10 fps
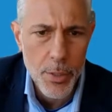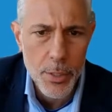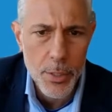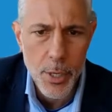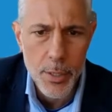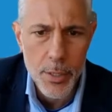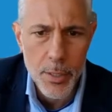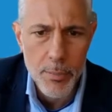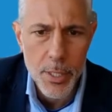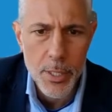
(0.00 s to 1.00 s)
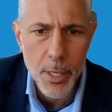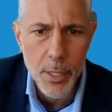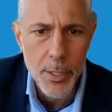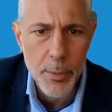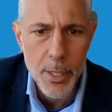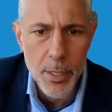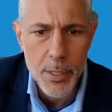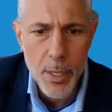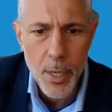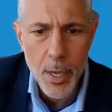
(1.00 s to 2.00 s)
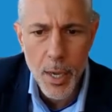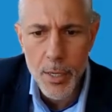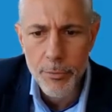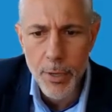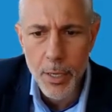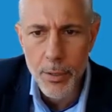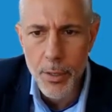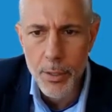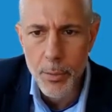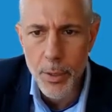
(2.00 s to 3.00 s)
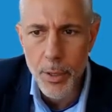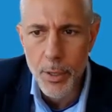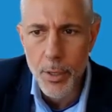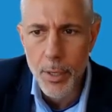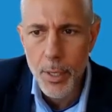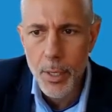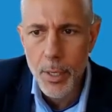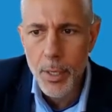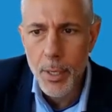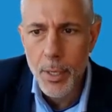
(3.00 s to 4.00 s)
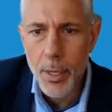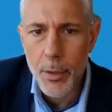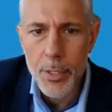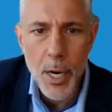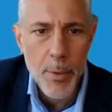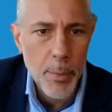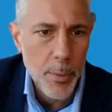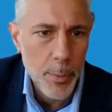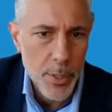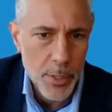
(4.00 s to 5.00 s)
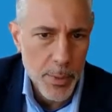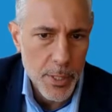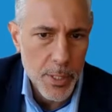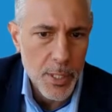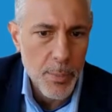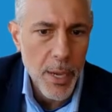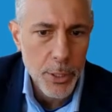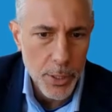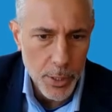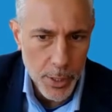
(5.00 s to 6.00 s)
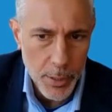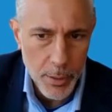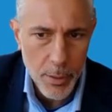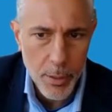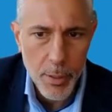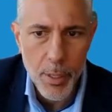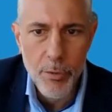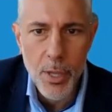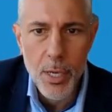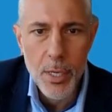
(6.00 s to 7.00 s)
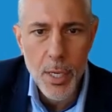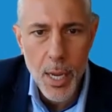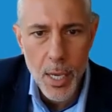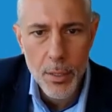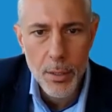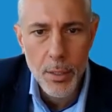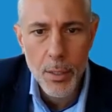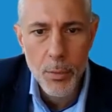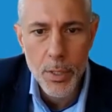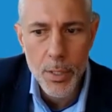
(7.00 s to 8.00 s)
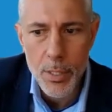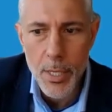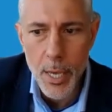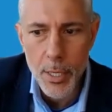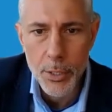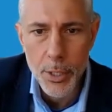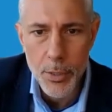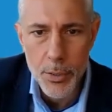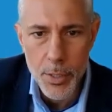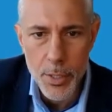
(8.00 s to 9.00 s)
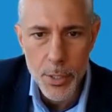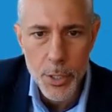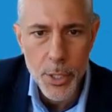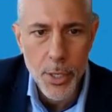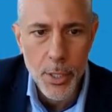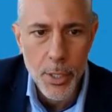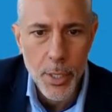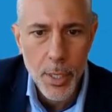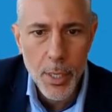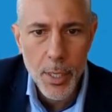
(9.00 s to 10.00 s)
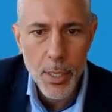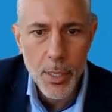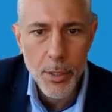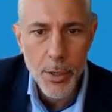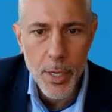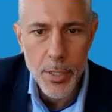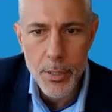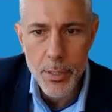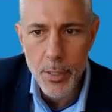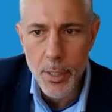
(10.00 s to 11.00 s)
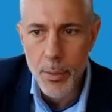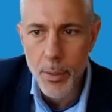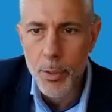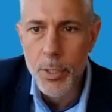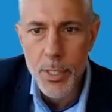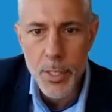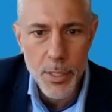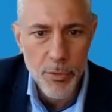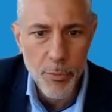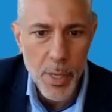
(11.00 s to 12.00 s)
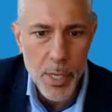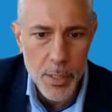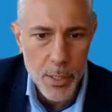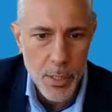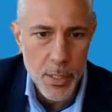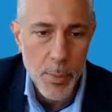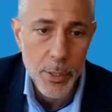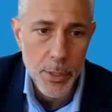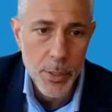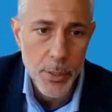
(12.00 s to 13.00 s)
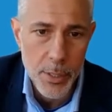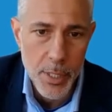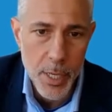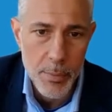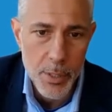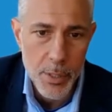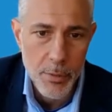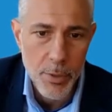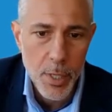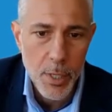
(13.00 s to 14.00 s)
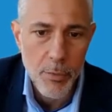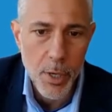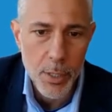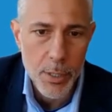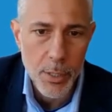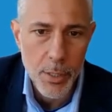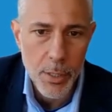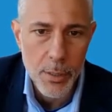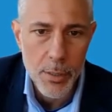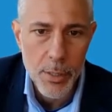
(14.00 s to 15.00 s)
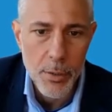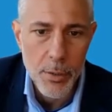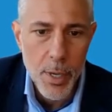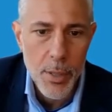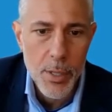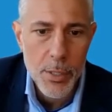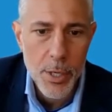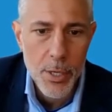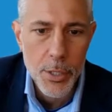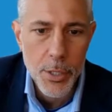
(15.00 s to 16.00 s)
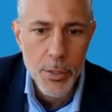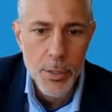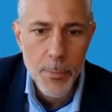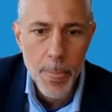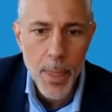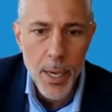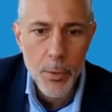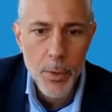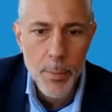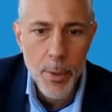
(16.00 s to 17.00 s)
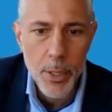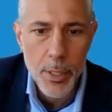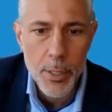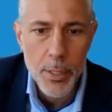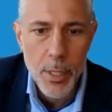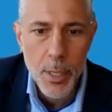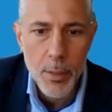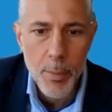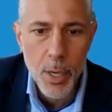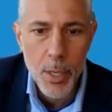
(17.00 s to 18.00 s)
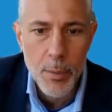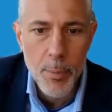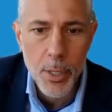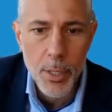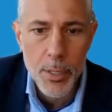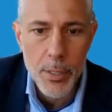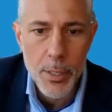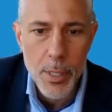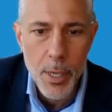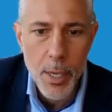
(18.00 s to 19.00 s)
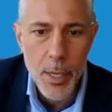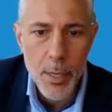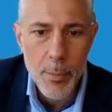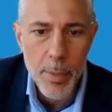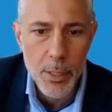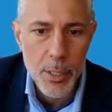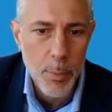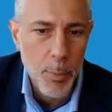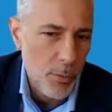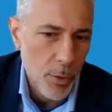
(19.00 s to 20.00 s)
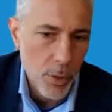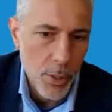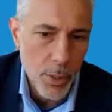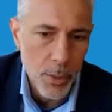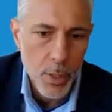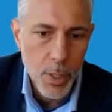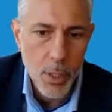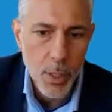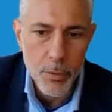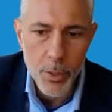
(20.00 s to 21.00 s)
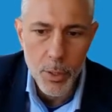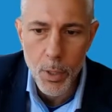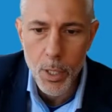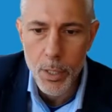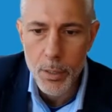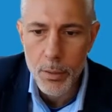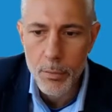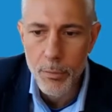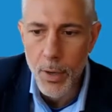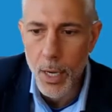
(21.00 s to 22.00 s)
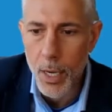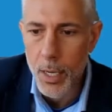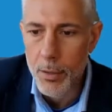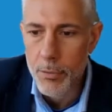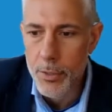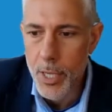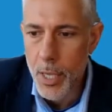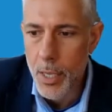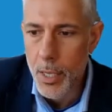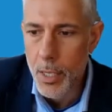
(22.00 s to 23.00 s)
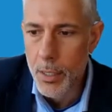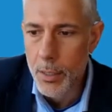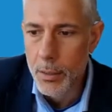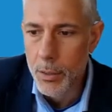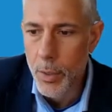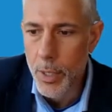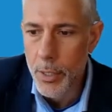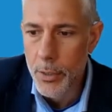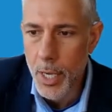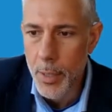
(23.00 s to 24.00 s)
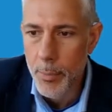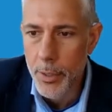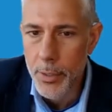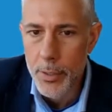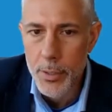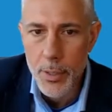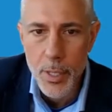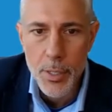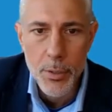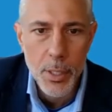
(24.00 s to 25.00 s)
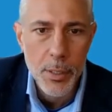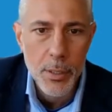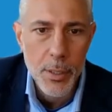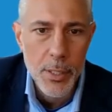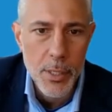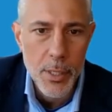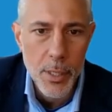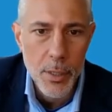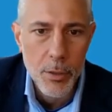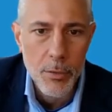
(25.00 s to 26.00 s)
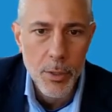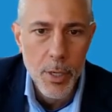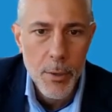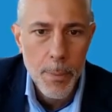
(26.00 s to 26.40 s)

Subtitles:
this chart in some detail here, because I have found that with our retirement plan participants especially, if they can get a handle on what this data shows in this chart, it creates a real sense of peace, especially during times of volatility. So this chart shows equity markets, bond markets, and a mixed portfolio over 1, 5, 10, and 20-year time periods. And you can clearly see that over